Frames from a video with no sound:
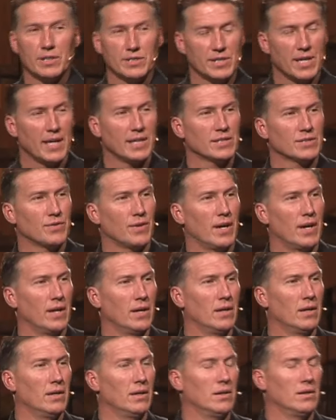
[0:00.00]
Are you
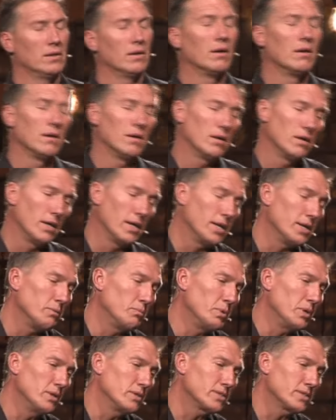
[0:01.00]
satisfied? Oh,
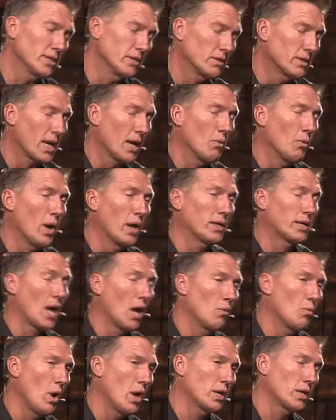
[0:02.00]
I hate being single. Can't
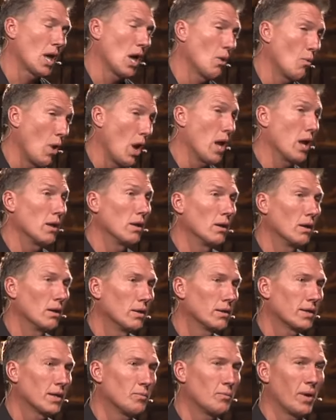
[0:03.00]
wait, can't wait, can't wait.
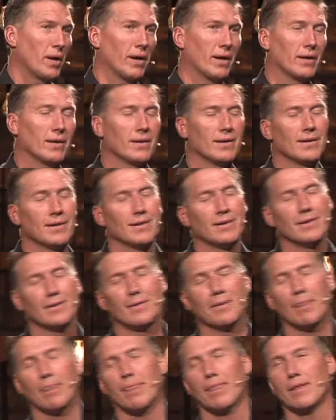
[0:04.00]
Get married.
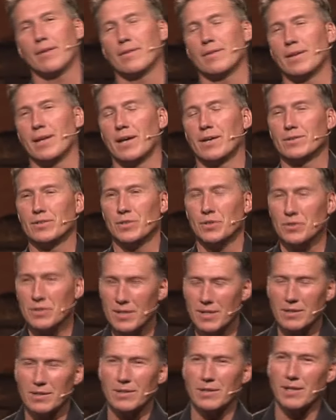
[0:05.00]
Now, do
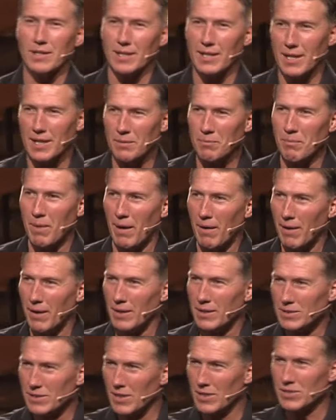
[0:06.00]
you think that getting
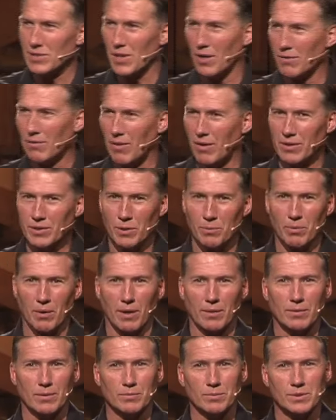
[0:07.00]
married is going to solve all
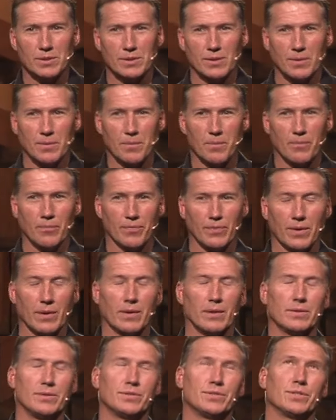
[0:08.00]
your problems?
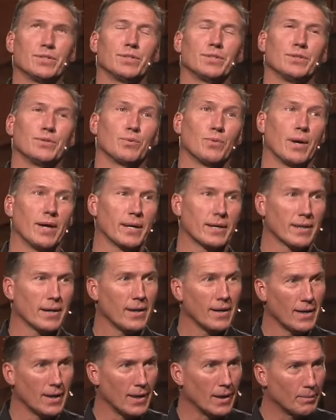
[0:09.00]
Dude,
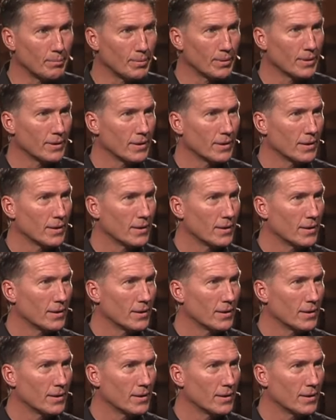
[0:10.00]
wake up